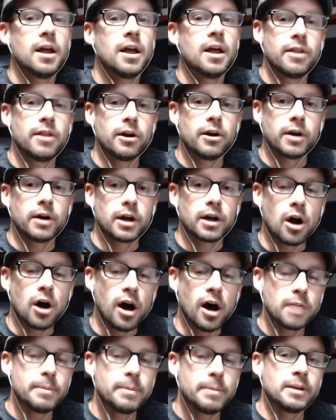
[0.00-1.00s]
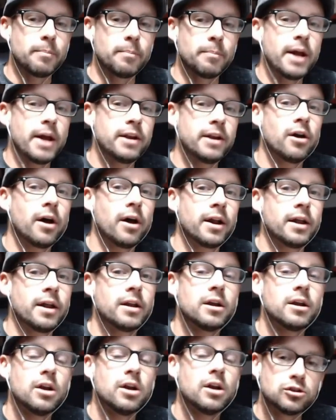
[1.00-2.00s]
Their economy depended on it.
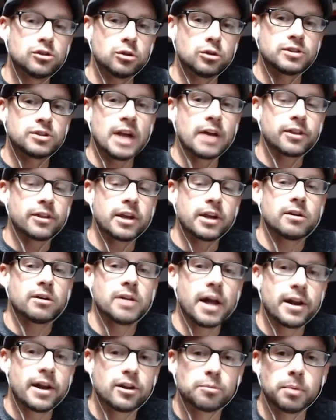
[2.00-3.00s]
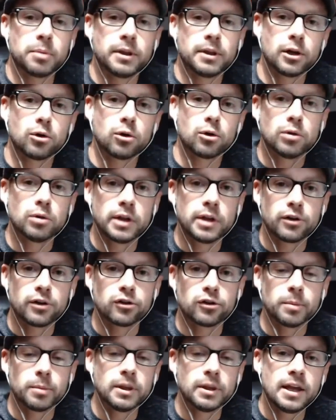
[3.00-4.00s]
So South Carolina's political leaders
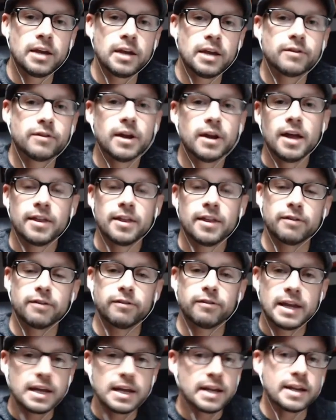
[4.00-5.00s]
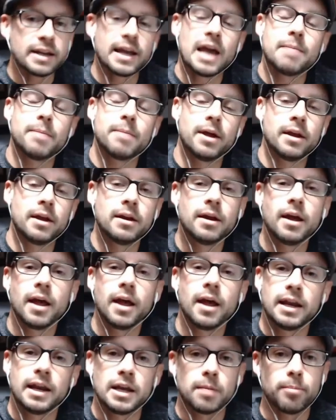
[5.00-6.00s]
believed that if Lincoln came in
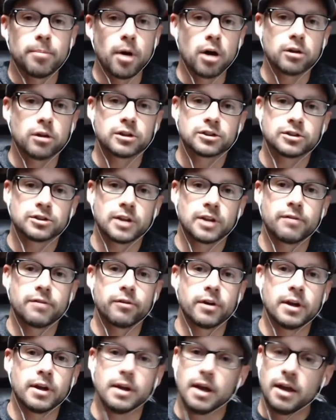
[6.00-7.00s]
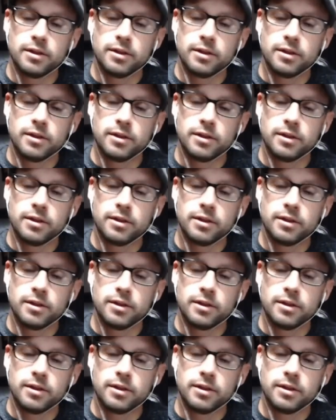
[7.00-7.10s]
and he abolished slavery,